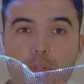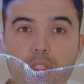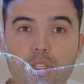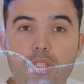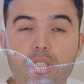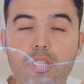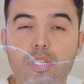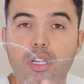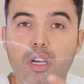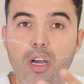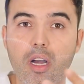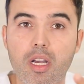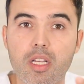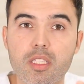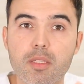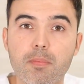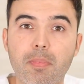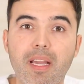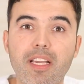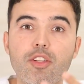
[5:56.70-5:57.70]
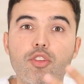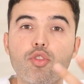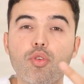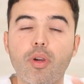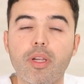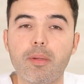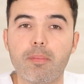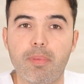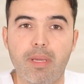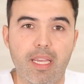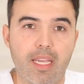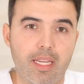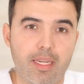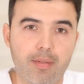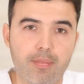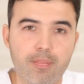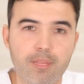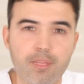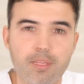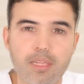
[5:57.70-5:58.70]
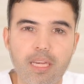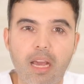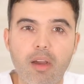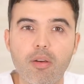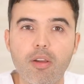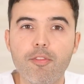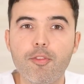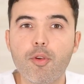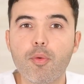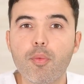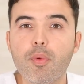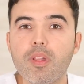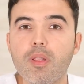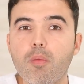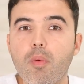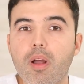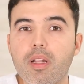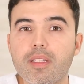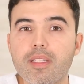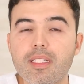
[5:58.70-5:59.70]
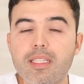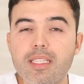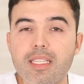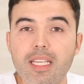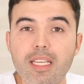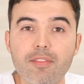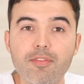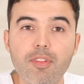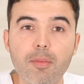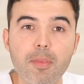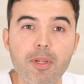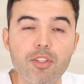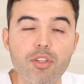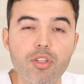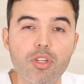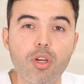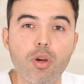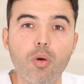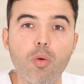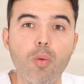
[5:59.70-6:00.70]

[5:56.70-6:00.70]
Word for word: which is caused by joint pain. Now, if you really want to see inflammation go